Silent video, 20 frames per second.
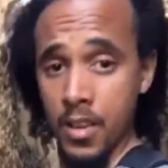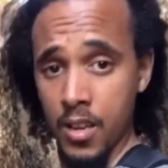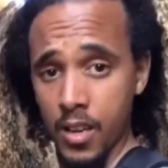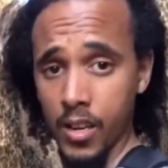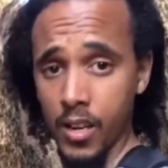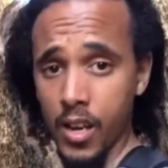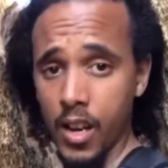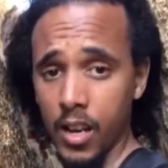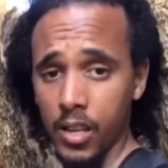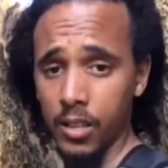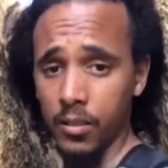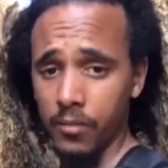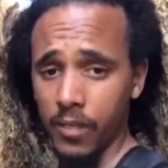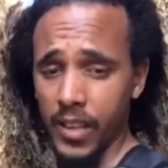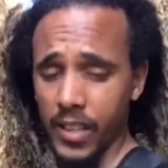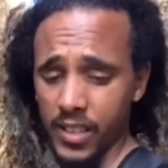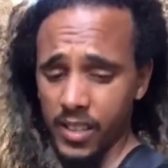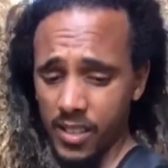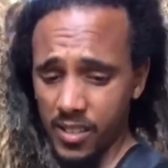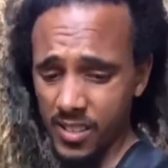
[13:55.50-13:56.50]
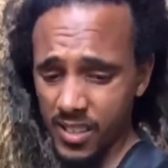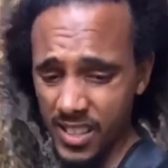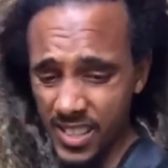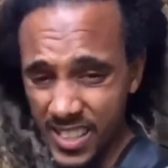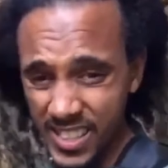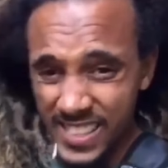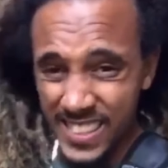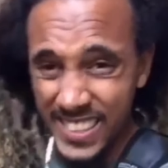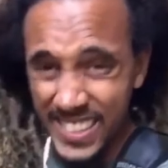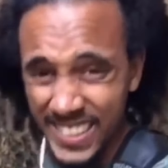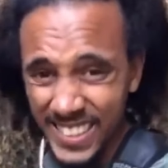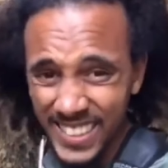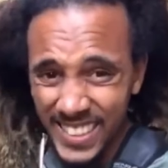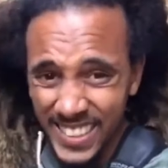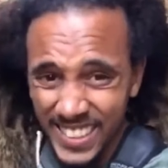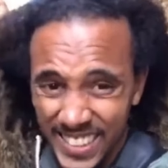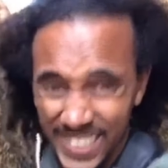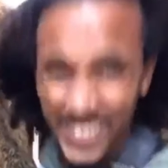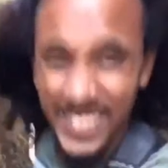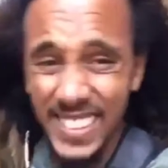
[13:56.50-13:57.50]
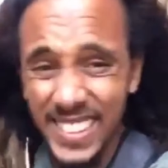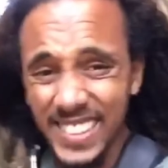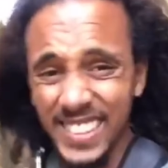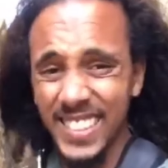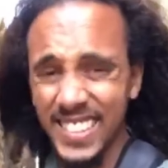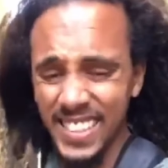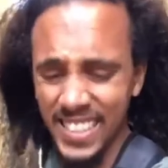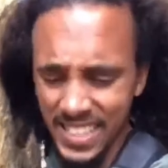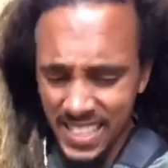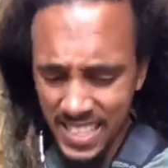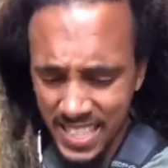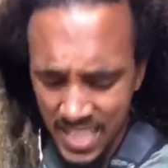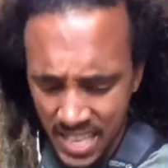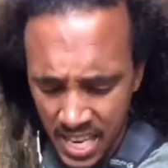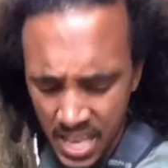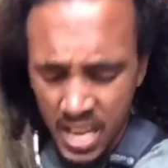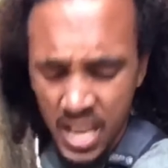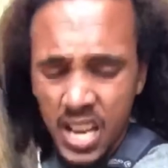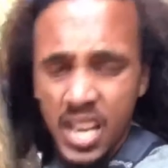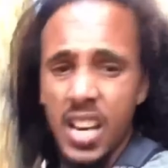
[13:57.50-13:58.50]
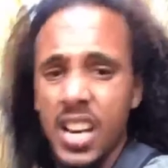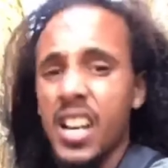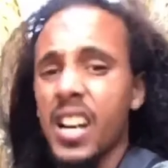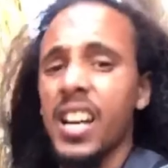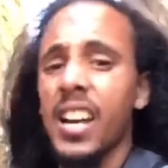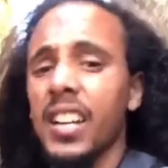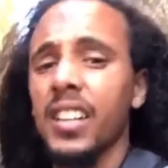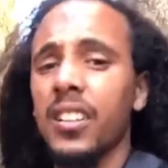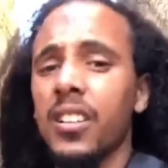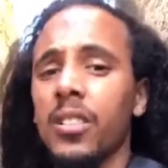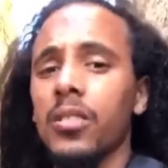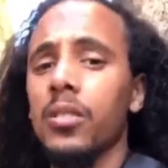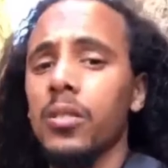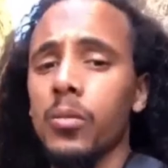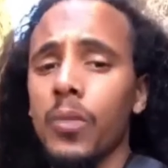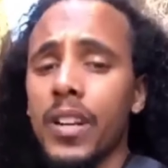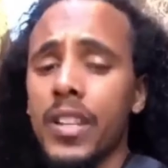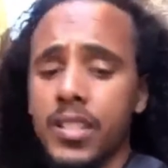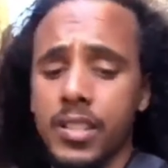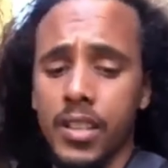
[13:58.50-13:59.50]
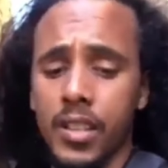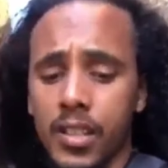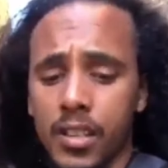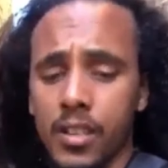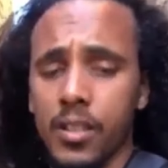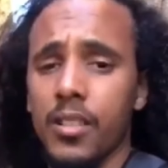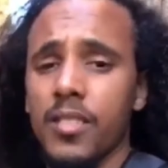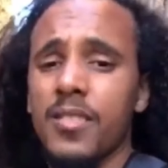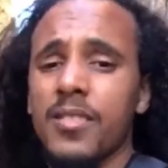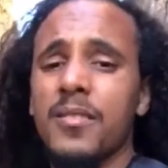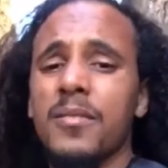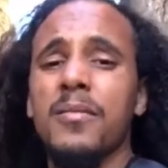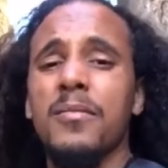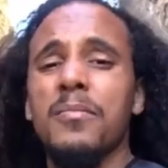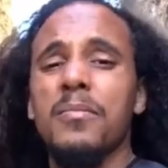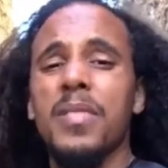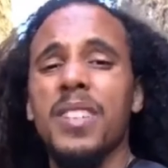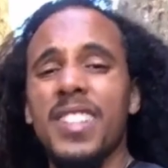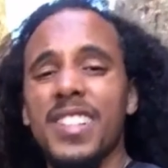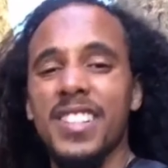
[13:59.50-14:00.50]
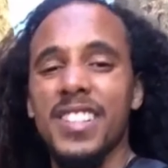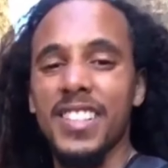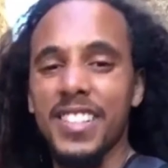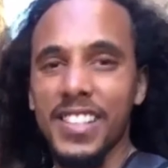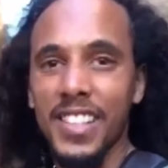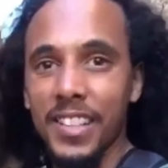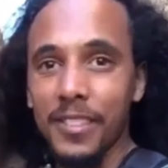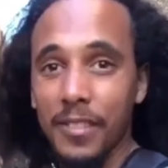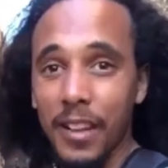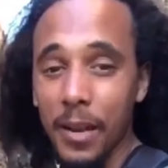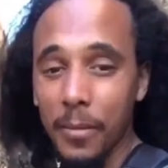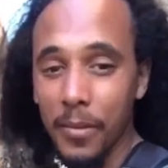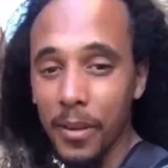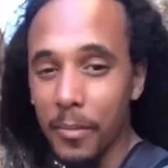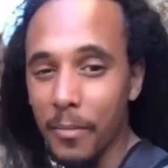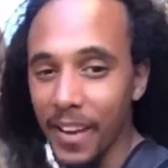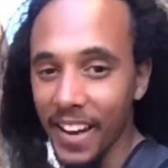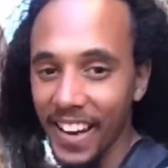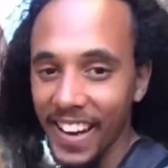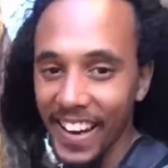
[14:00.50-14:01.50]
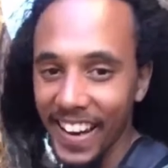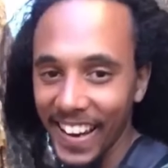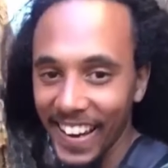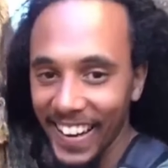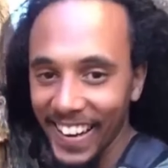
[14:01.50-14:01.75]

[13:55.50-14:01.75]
in Colorado. I had to go through waistgate here. But this shit's like grabbing on my hair.